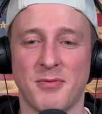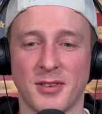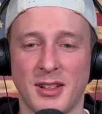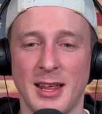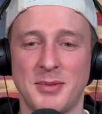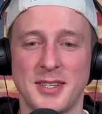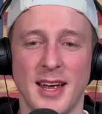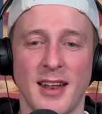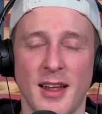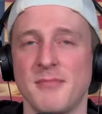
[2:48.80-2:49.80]
clips
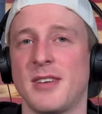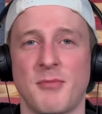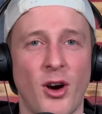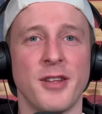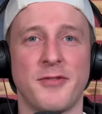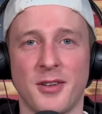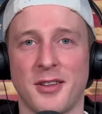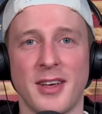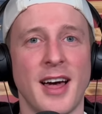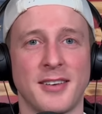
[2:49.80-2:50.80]
in, and I'm already feeling
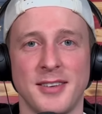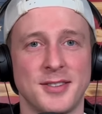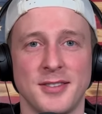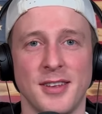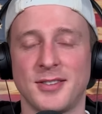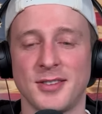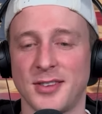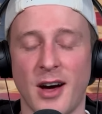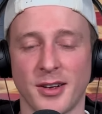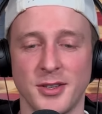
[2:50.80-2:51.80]
attacked. This is
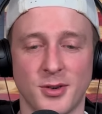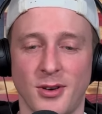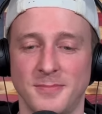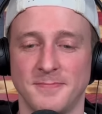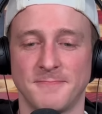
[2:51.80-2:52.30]
out of control.